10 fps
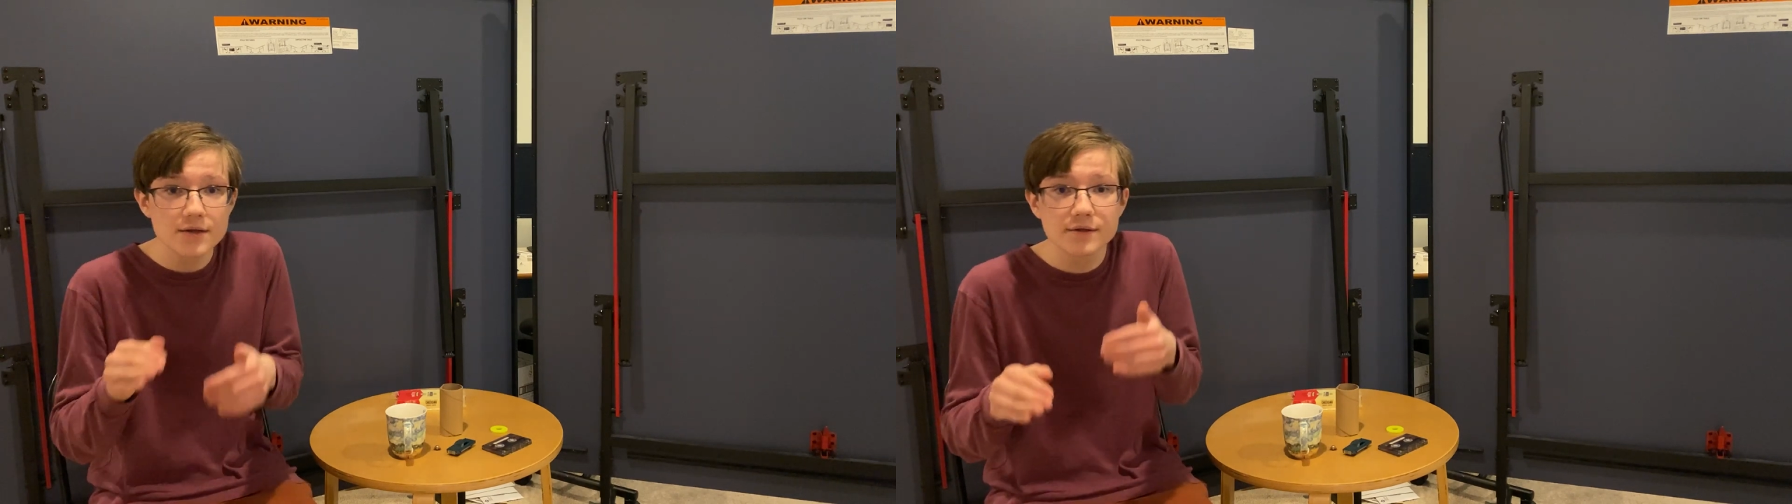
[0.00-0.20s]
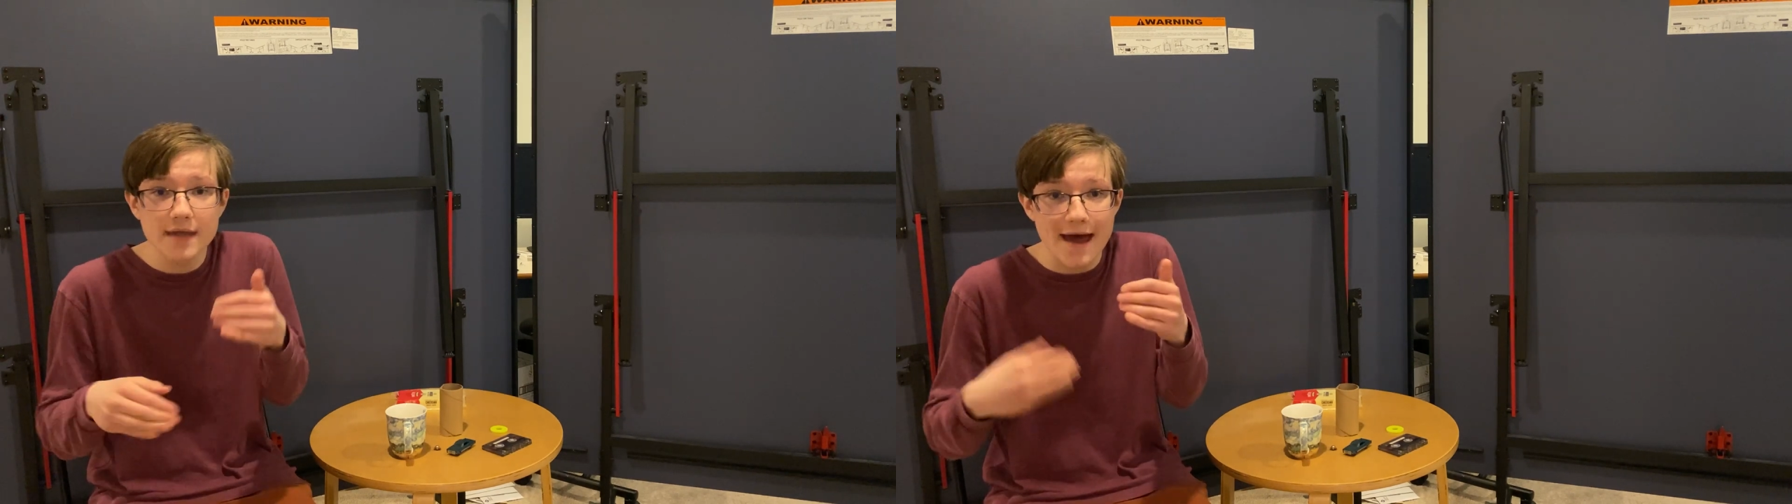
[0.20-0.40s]

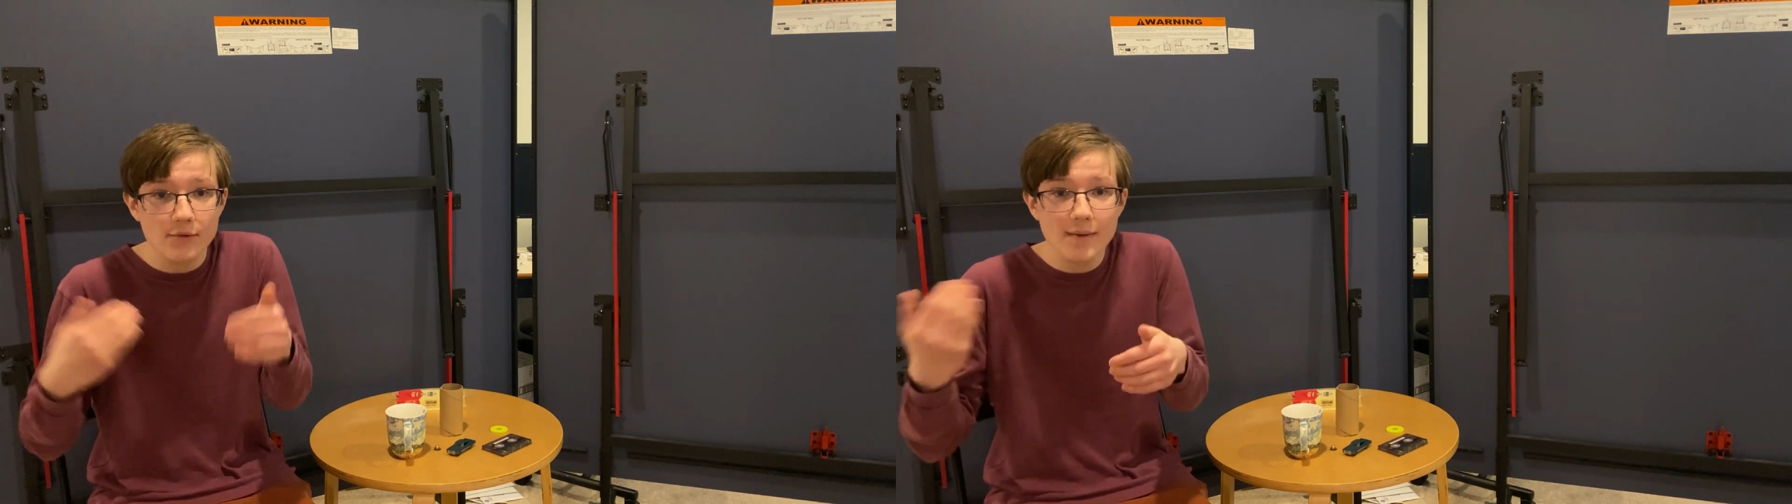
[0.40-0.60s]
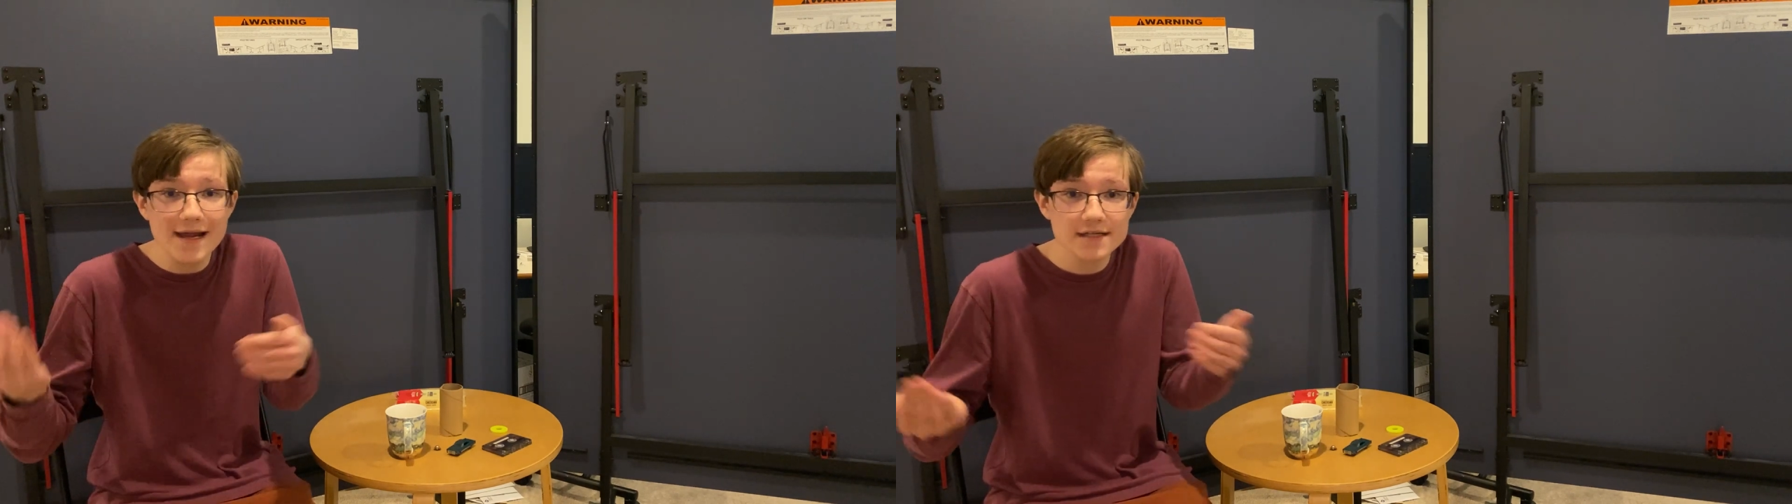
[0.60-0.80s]
that
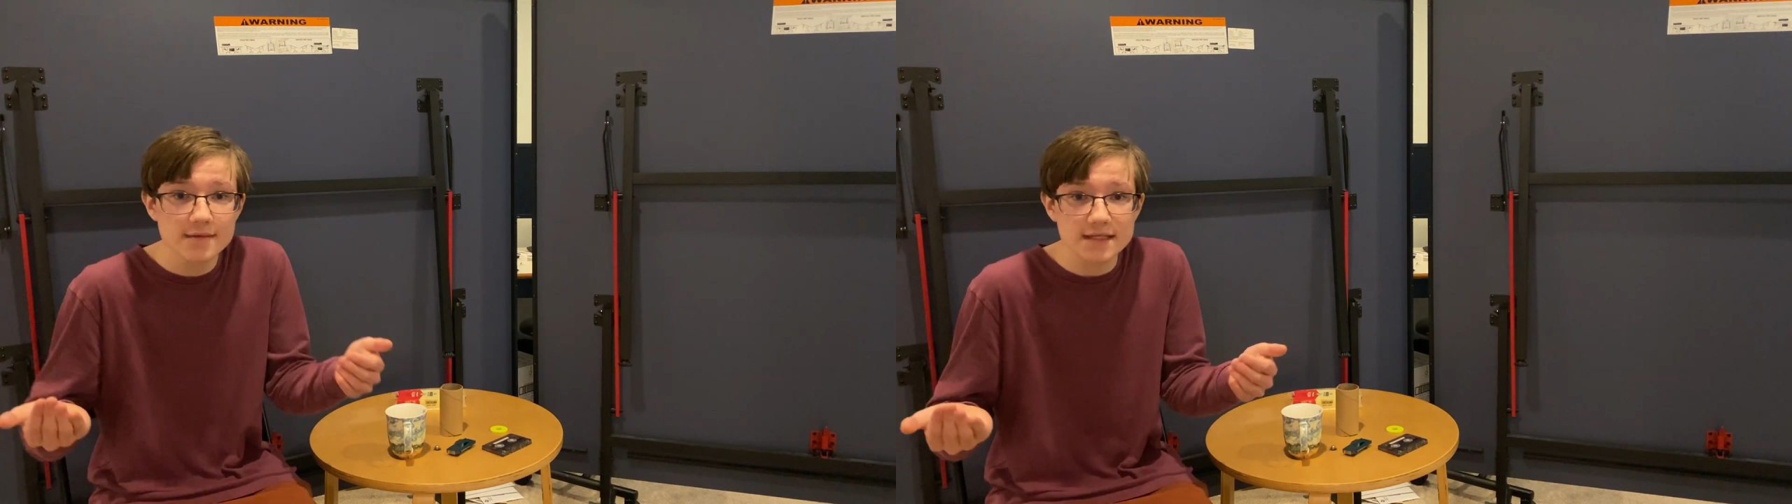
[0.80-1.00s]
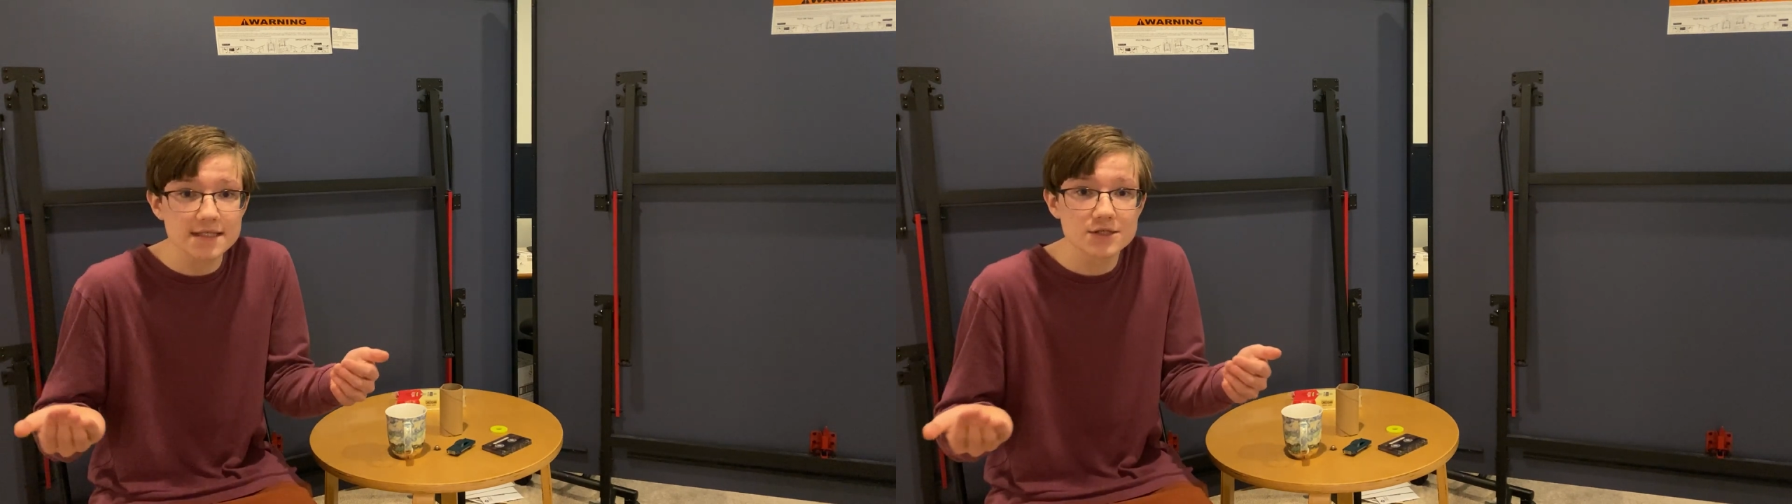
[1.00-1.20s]

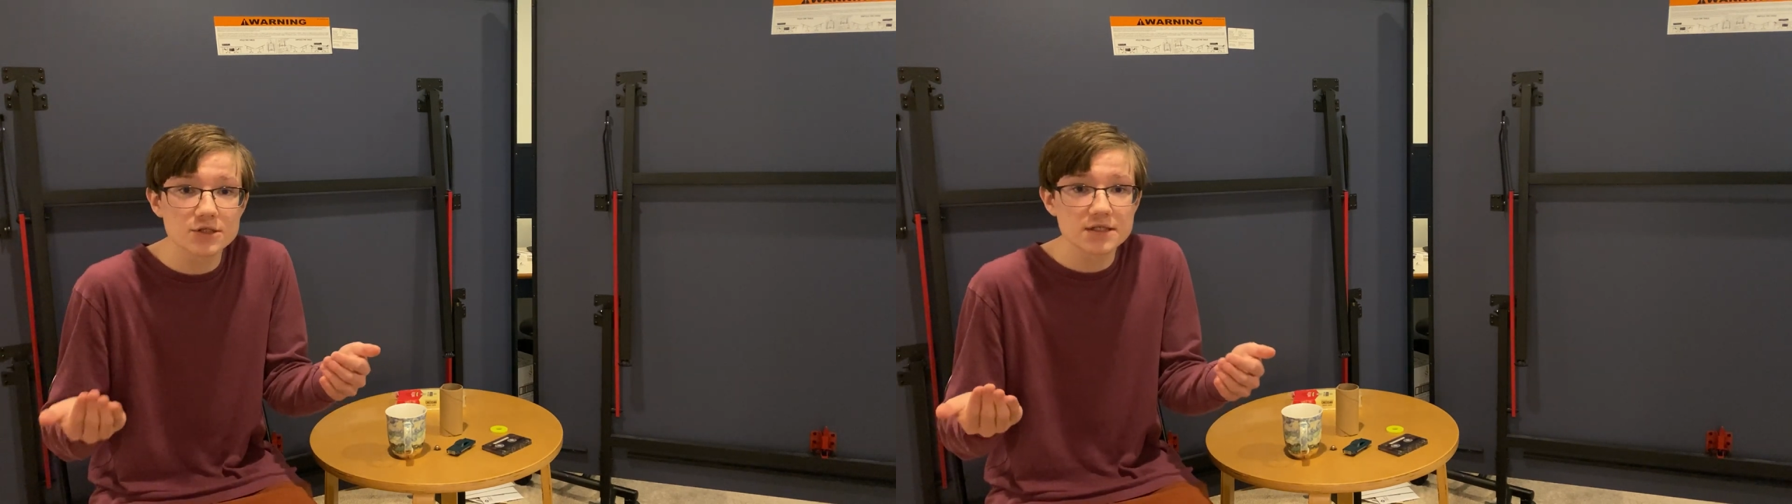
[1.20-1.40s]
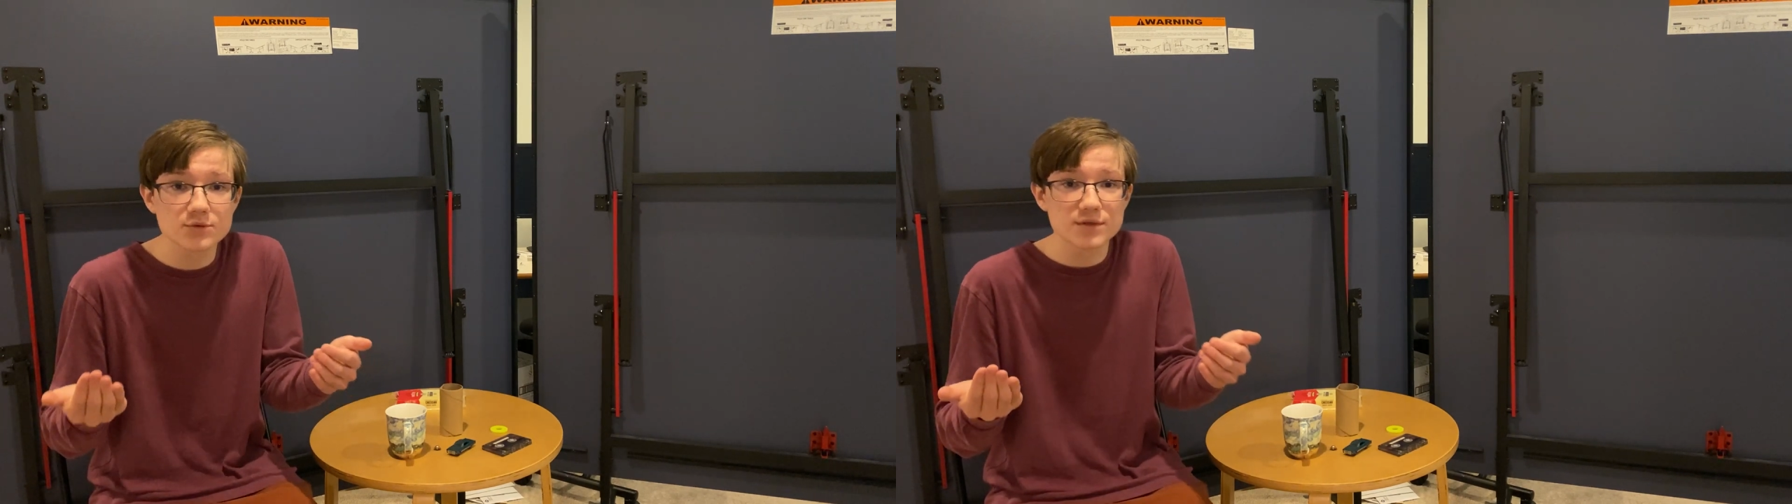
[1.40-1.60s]
randomness is just
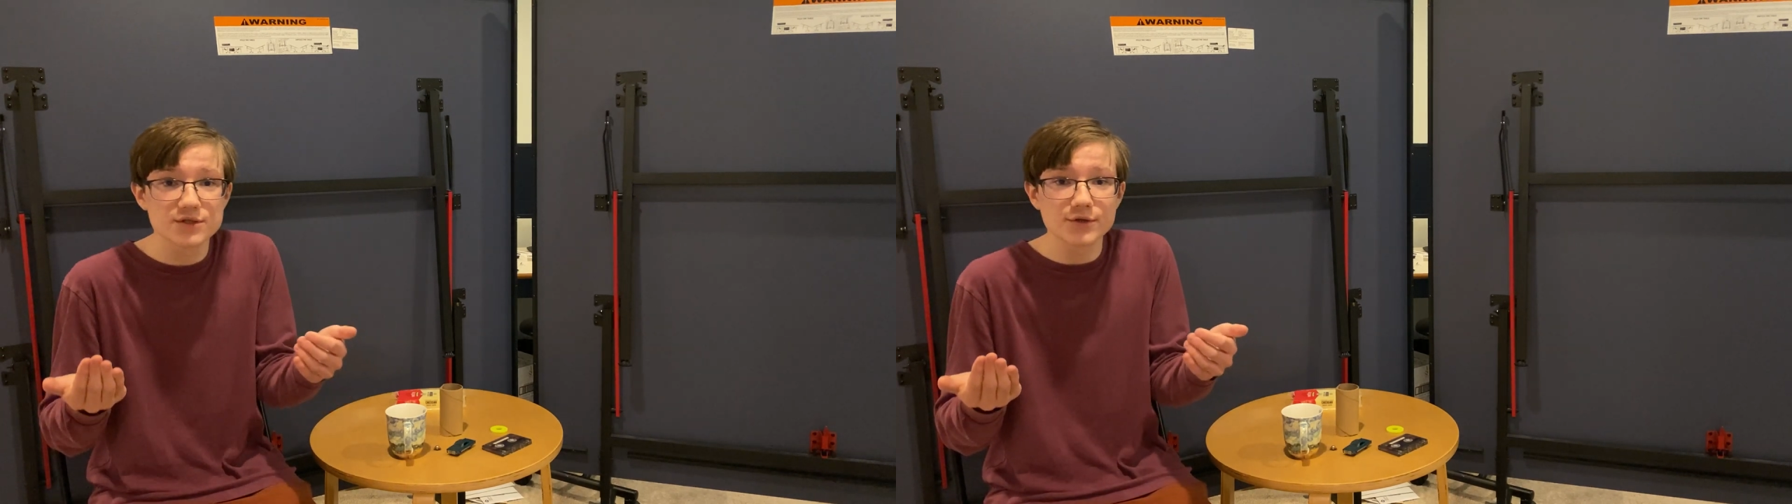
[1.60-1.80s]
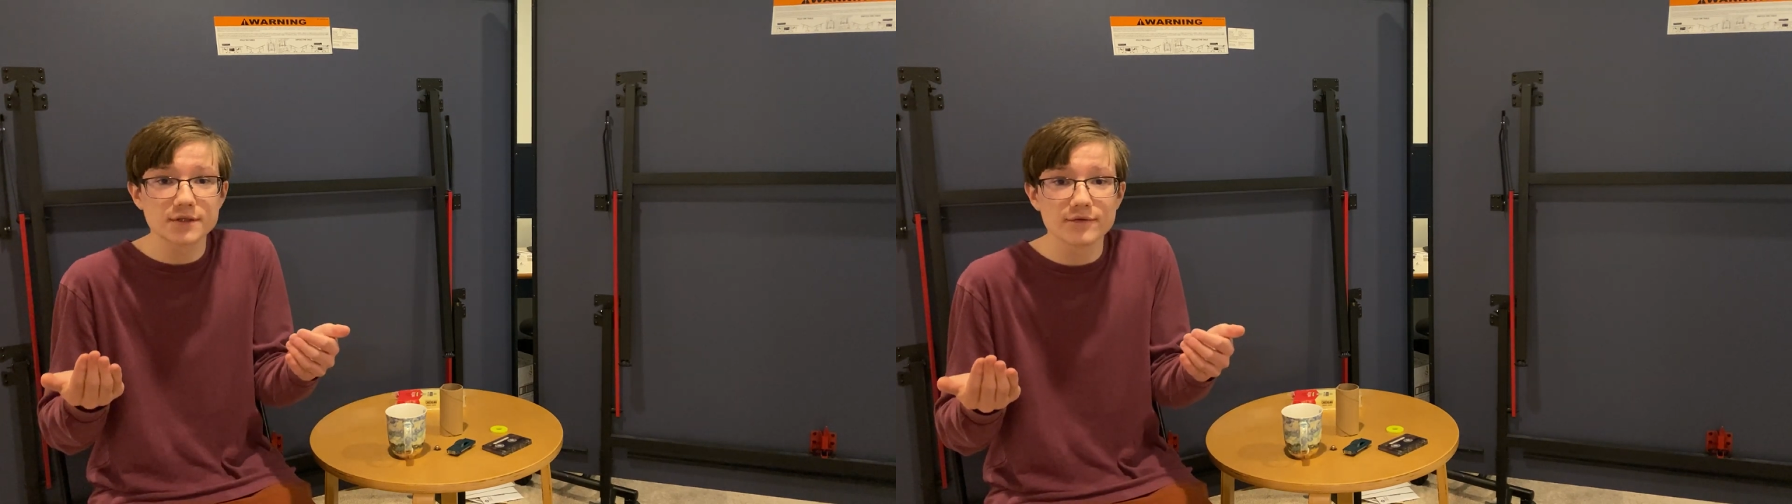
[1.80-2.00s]
as a
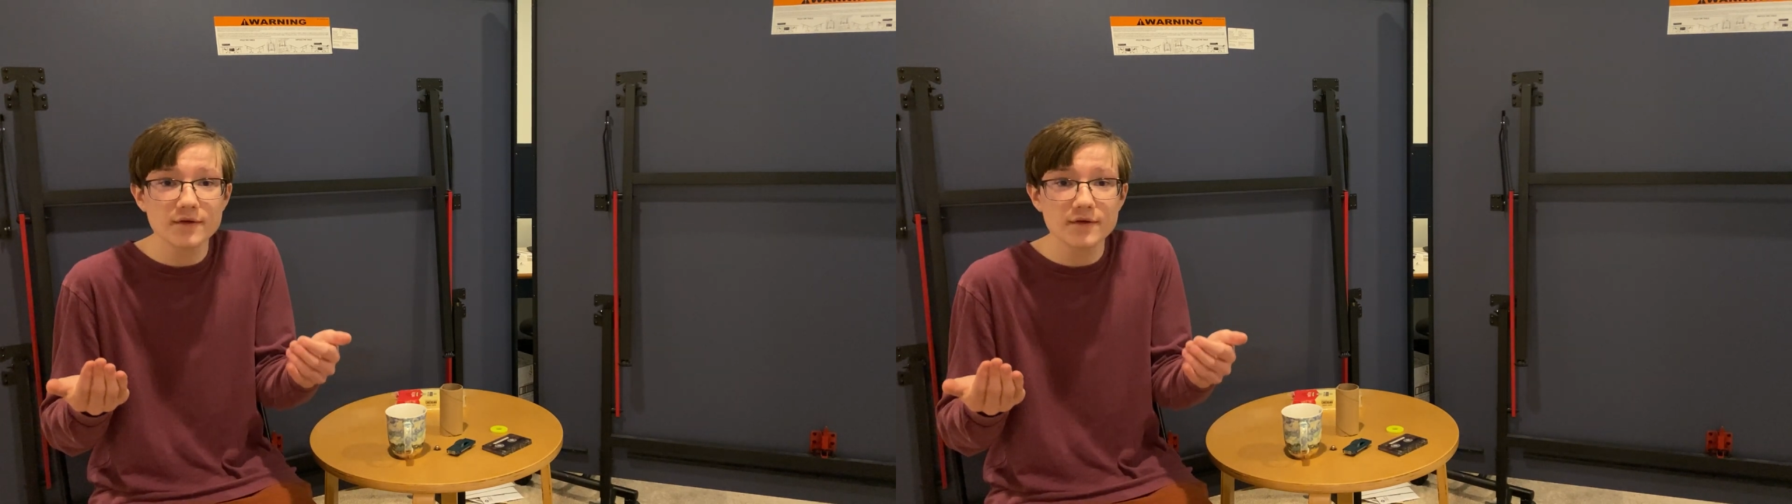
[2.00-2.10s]
result of